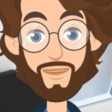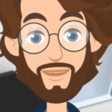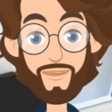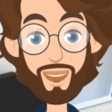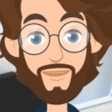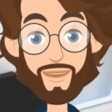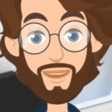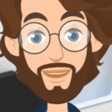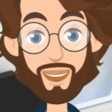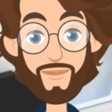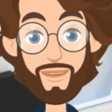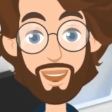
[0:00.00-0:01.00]
of our own
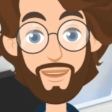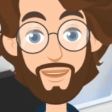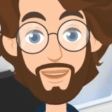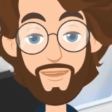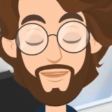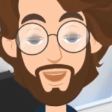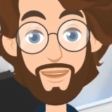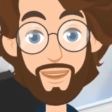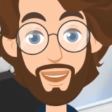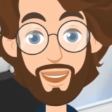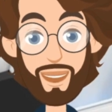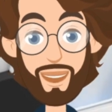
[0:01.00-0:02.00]
strengths and
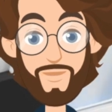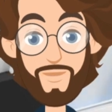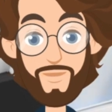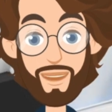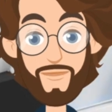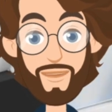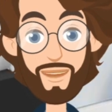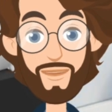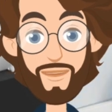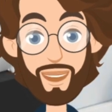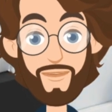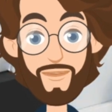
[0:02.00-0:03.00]
weaknesses. Spend
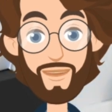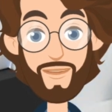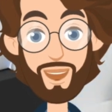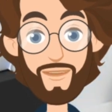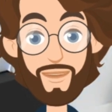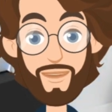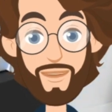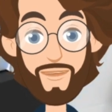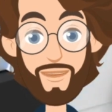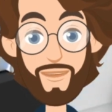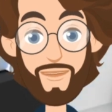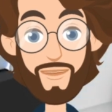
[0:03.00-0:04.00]
some time reflecting on
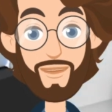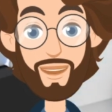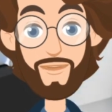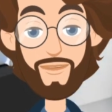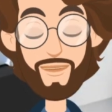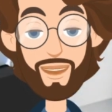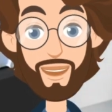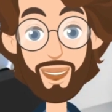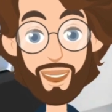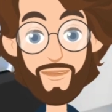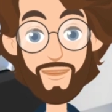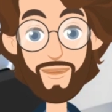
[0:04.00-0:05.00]
your own values,
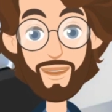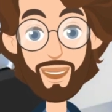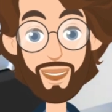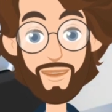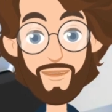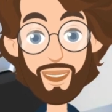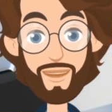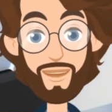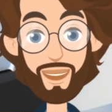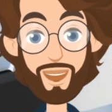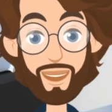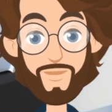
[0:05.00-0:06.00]
goals, and
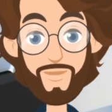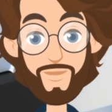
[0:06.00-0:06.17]
interests.